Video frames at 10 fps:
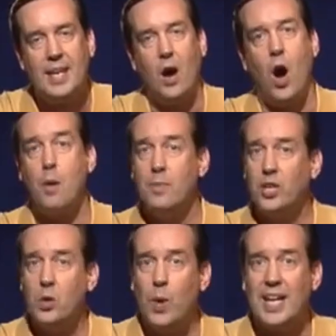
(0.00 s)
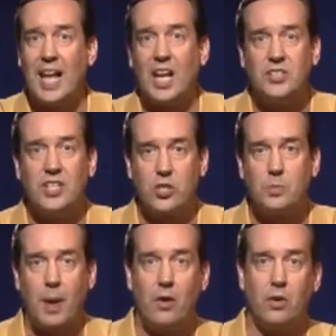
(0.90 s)
Now, our Milky Way galaxy is a
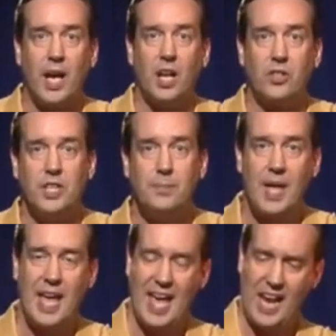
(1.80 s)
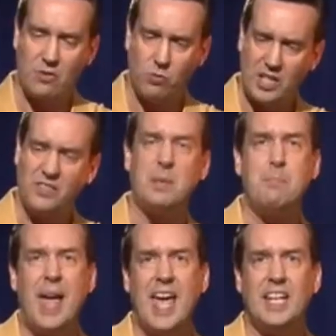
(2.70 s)
spiral galaxy, and it's relatively
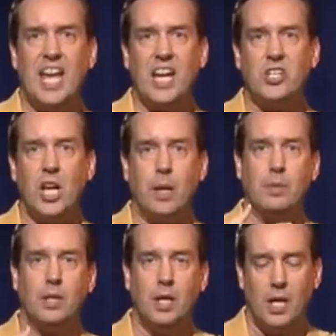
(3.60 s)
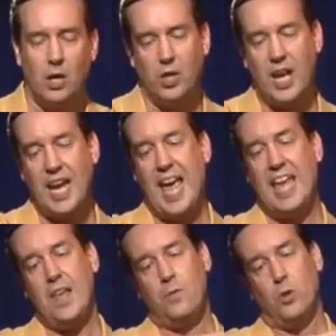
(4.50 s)
pancake-shaped, okay?
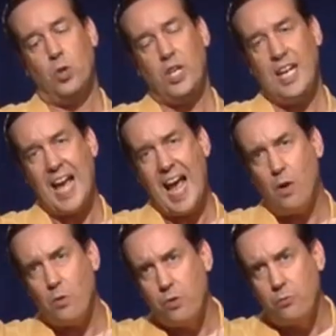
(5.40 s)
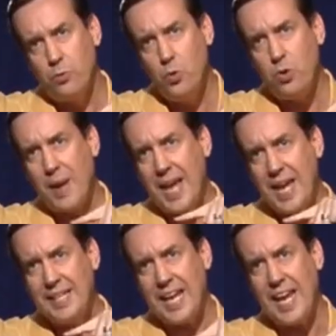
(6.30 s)
And if you're looking out through the
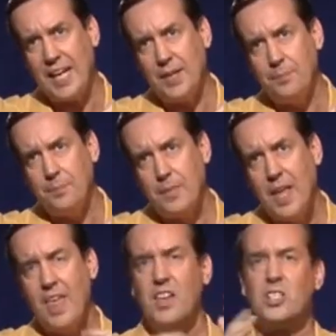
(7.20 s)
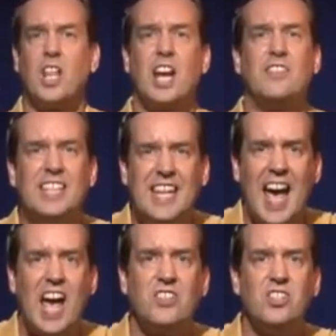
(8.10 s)
pancake, there's a lot of
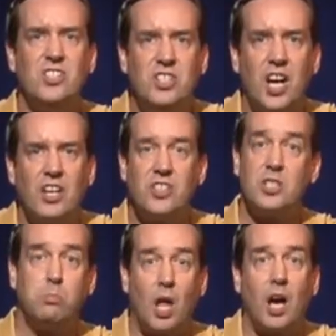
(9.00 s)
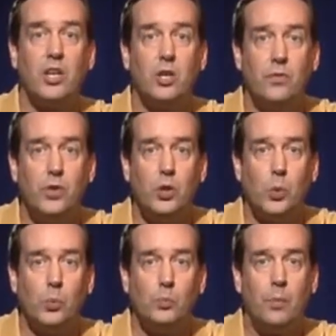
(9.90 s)
gas and dust that's blocking your view.